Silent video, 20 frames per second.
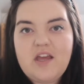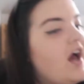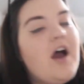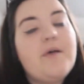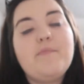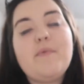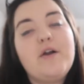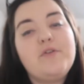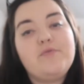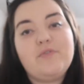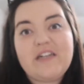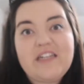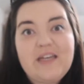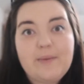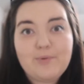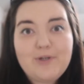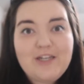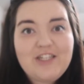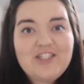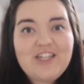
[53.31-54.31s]
I'd really
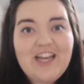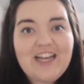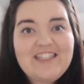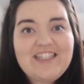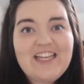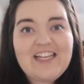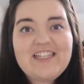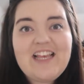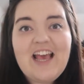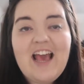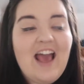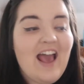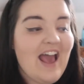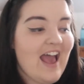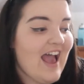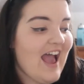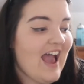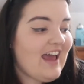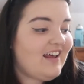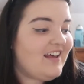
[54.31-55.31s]
appreciate it,
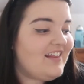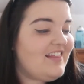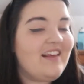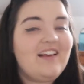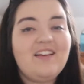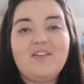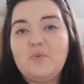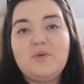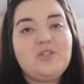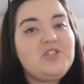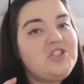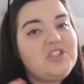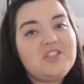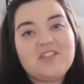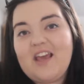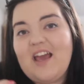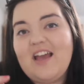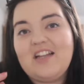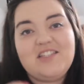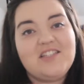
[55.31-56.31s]
and I think we should just
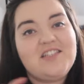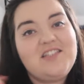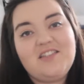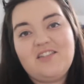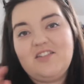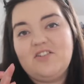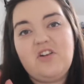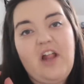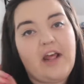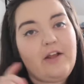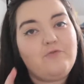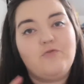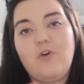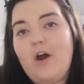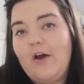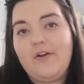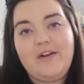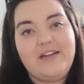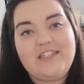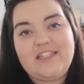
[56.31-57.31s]
get like
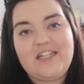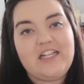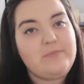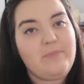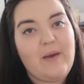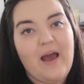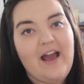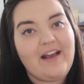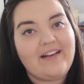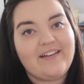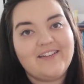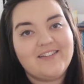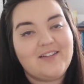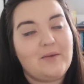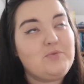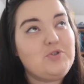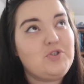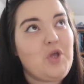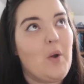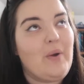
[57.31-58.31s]
right on into this bag because
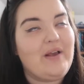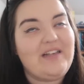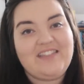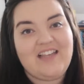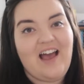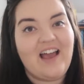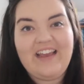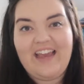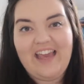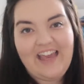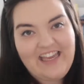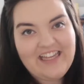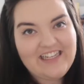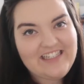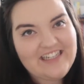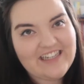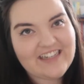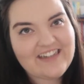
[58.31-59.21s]
I'm so excited.